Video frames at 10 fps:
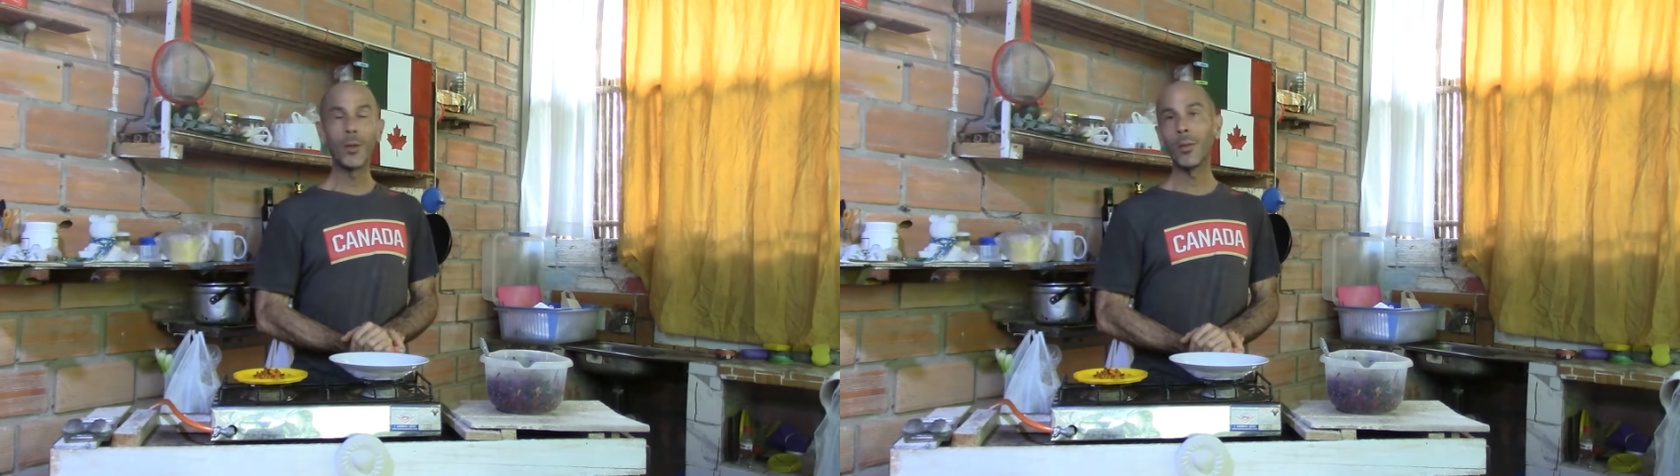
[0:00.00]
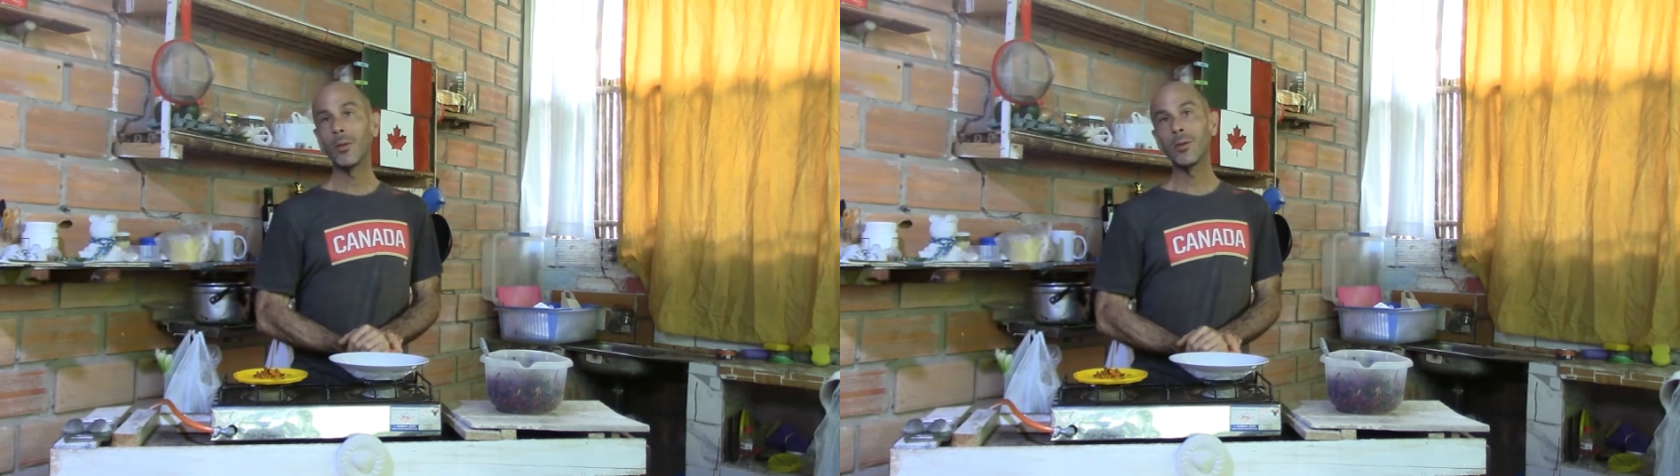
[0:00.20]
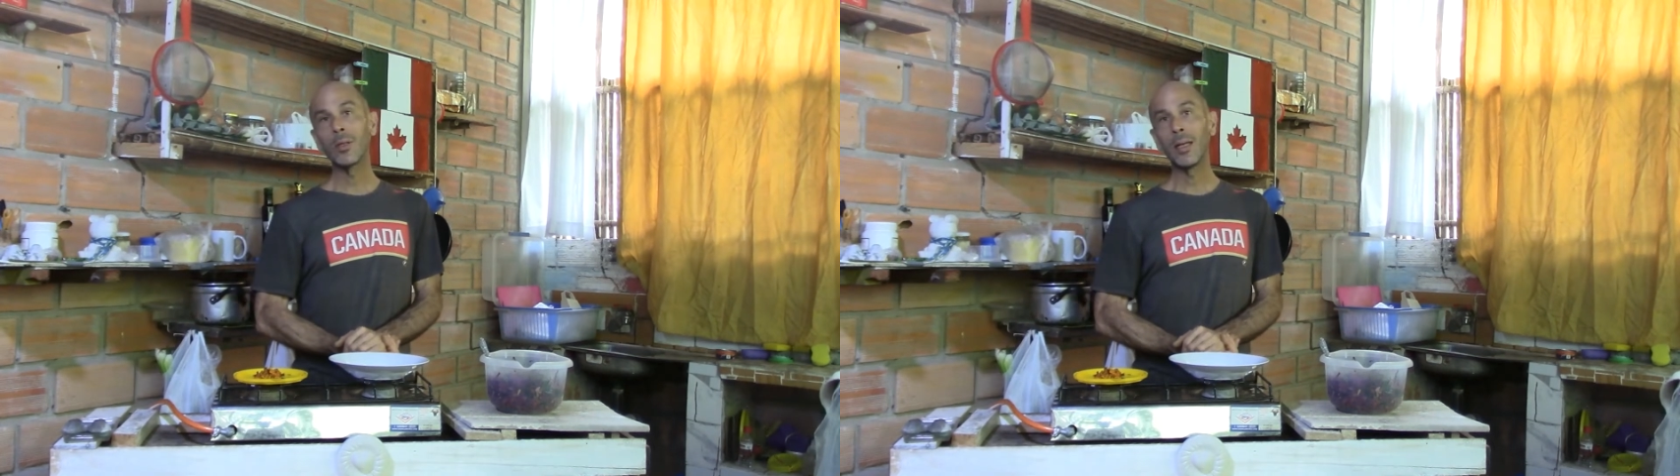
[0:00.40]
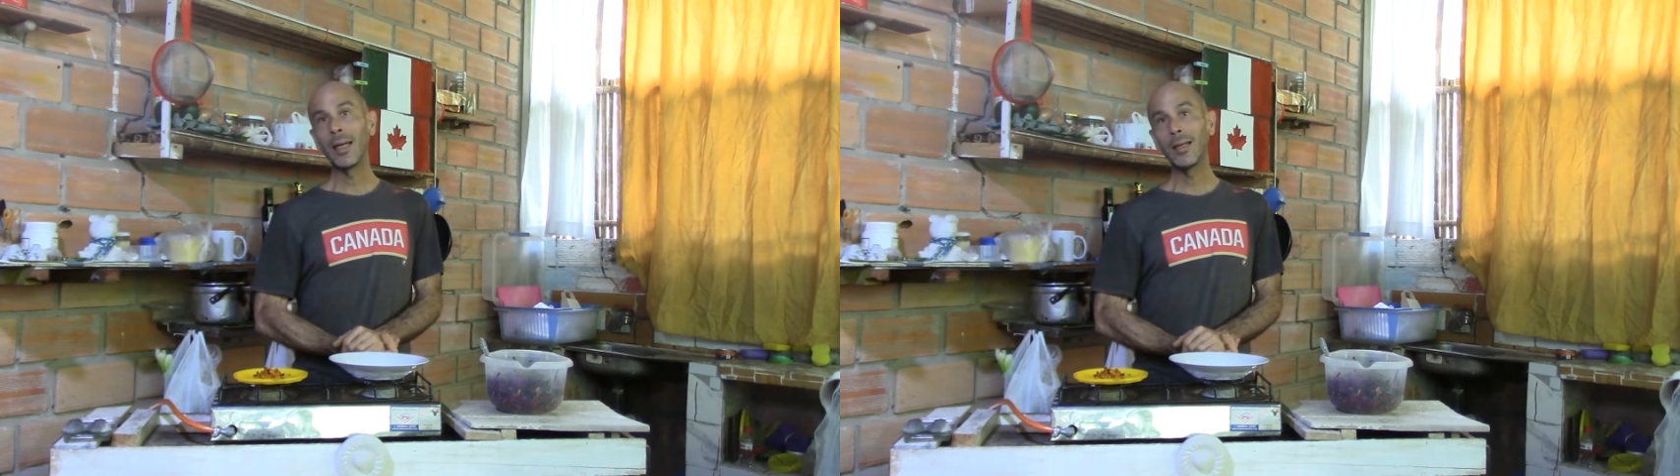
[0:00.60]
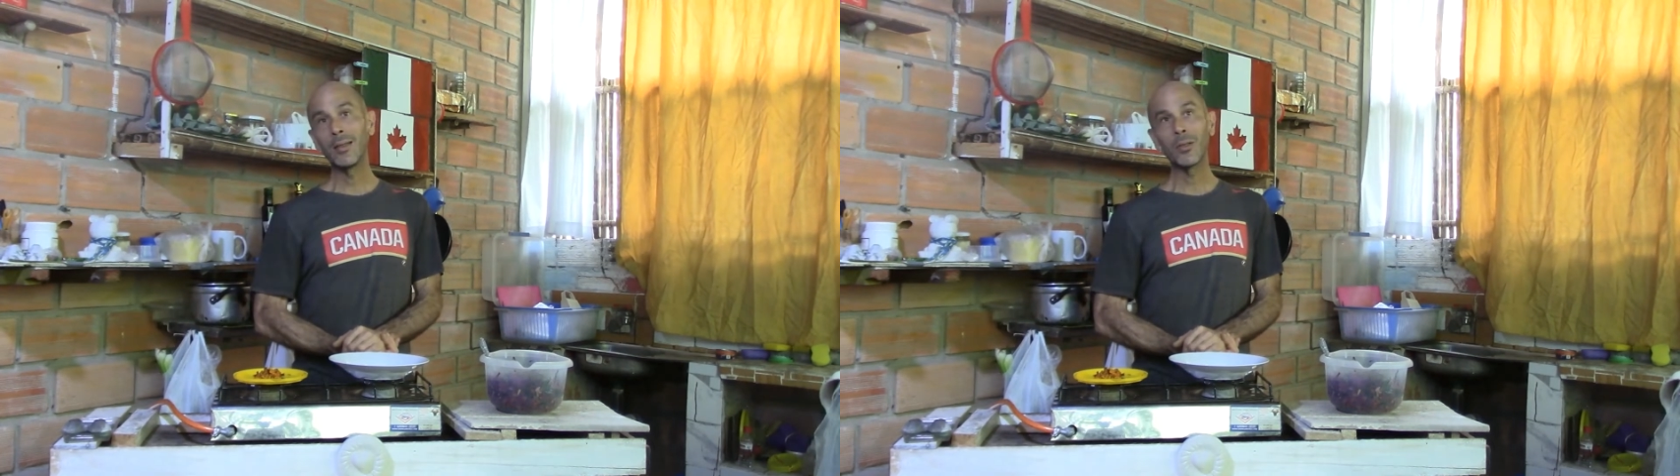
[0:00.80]
those
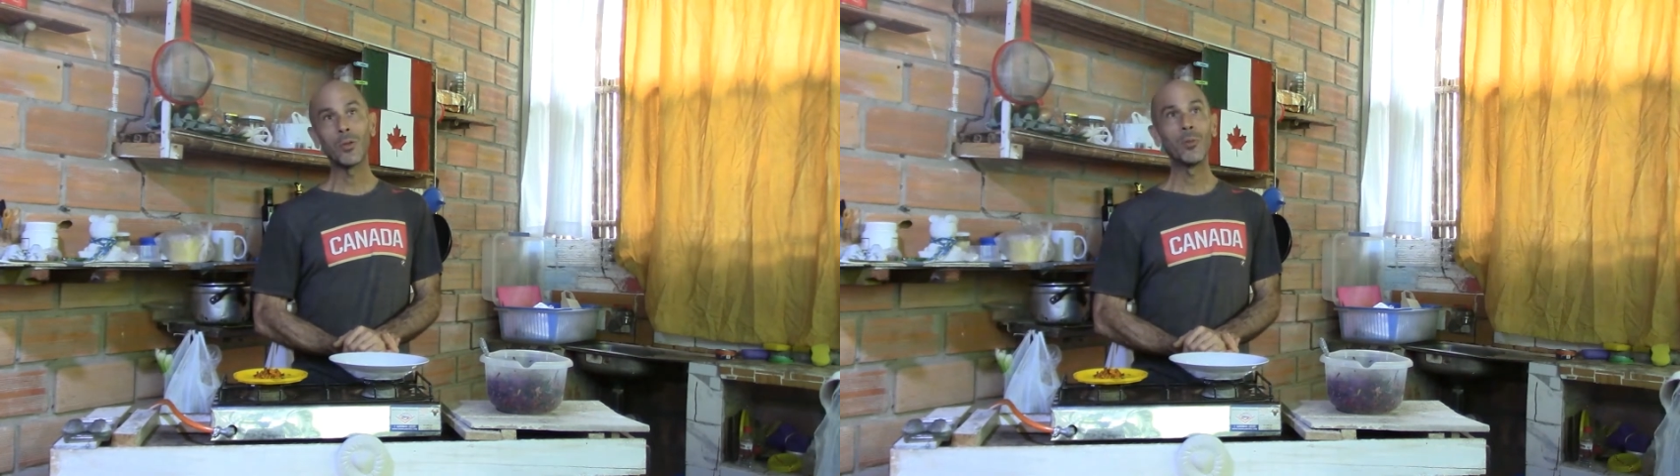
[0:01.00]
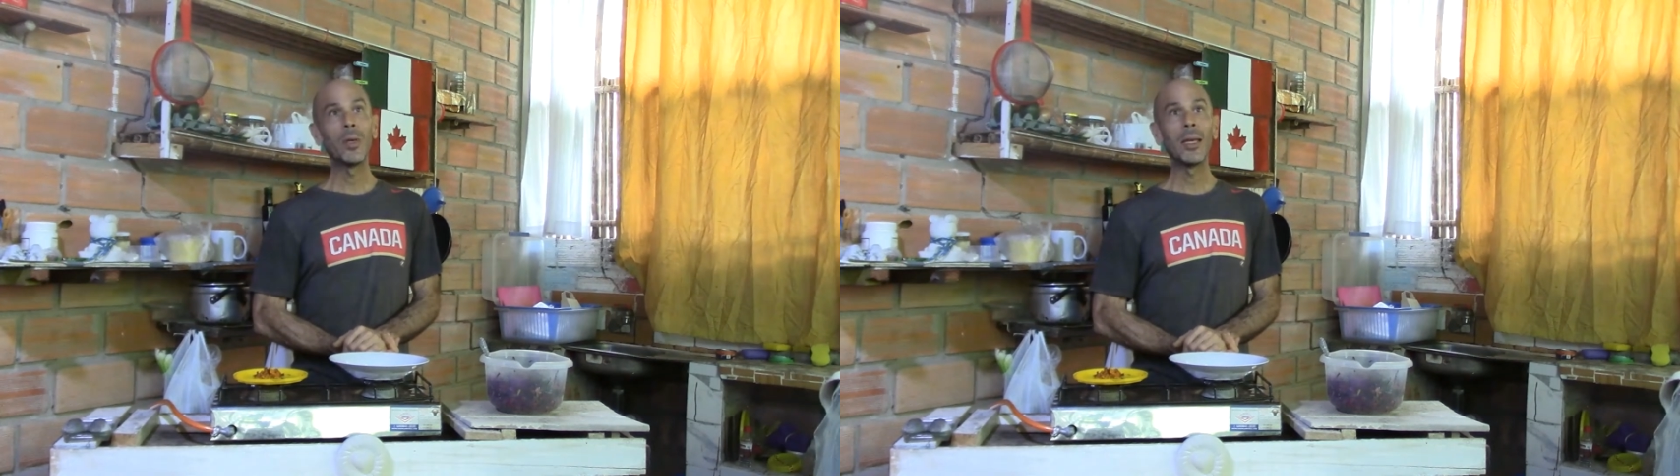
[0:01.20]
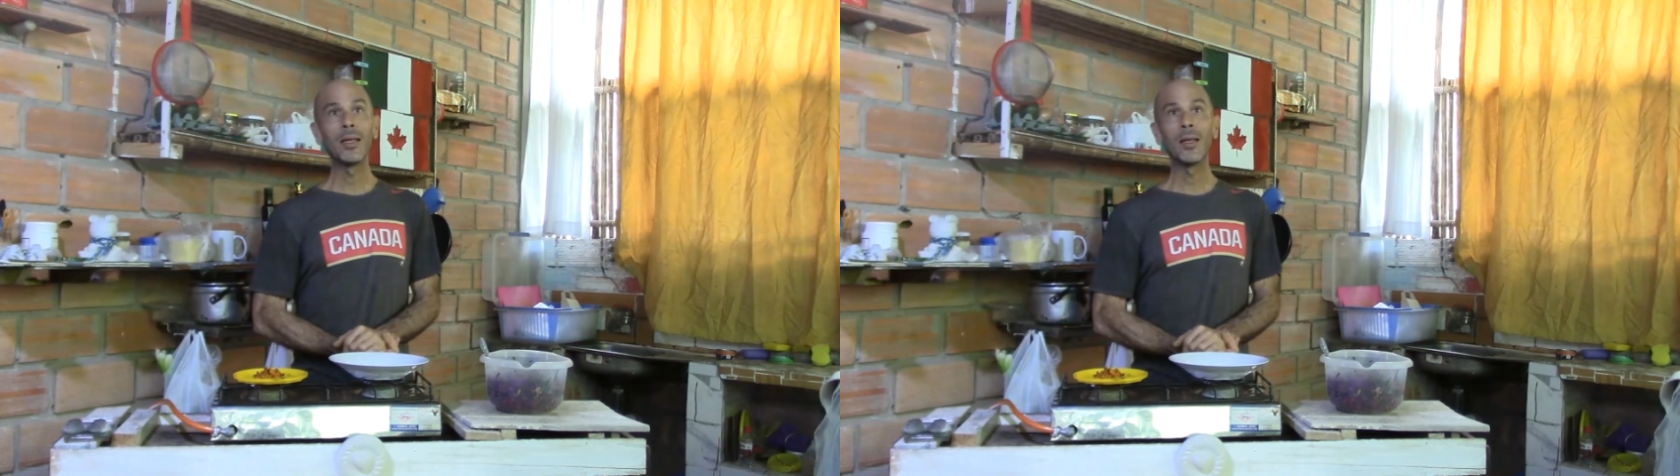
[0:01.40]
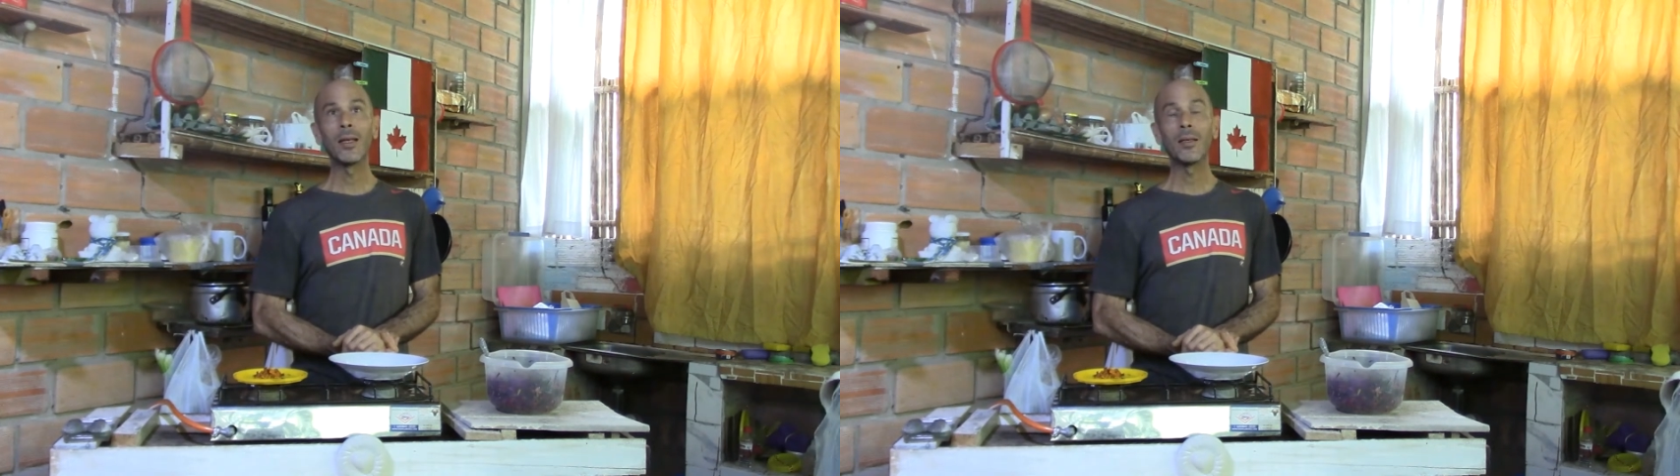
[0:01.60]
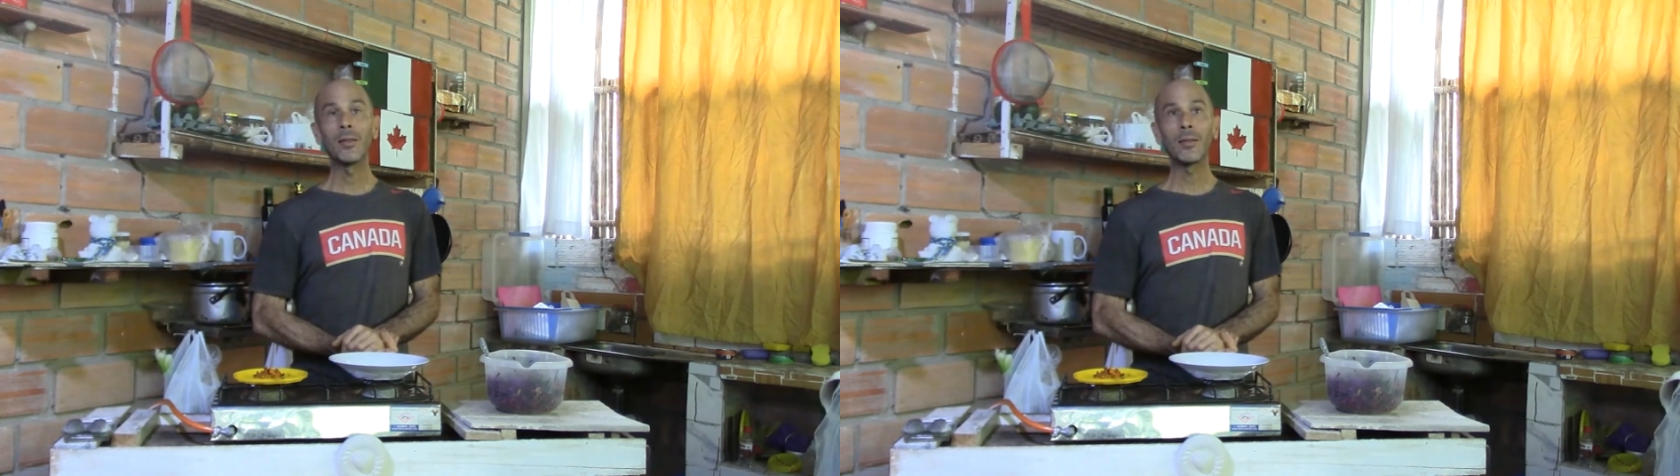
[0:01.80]
lettuce, romaine
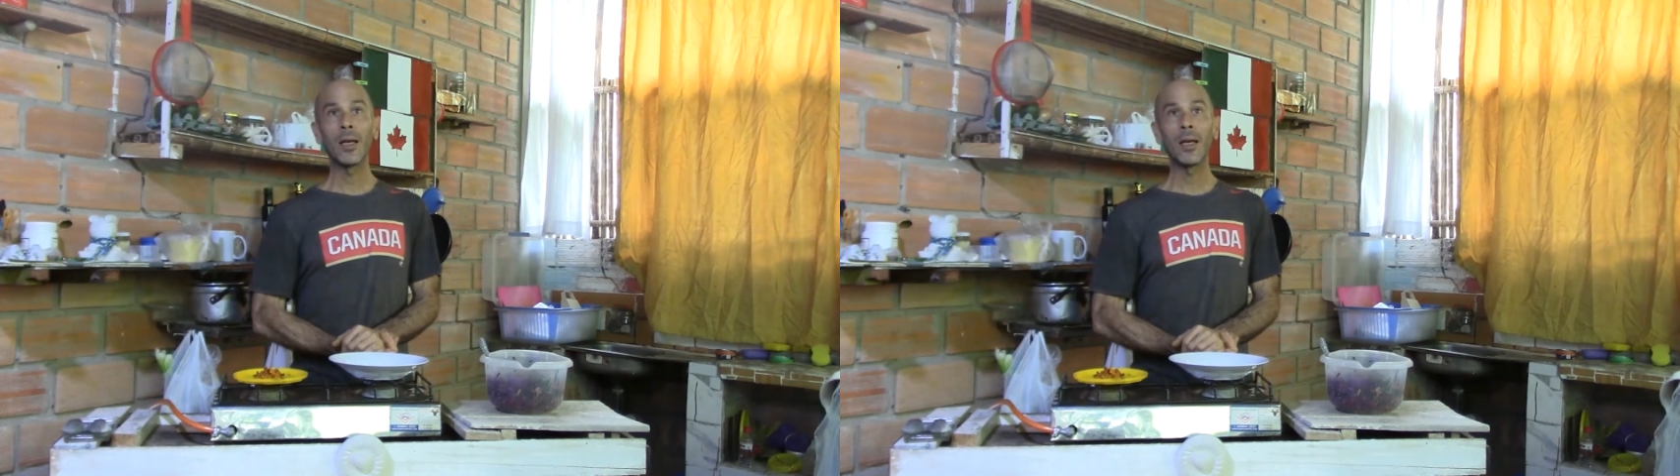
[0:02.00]
lettuce,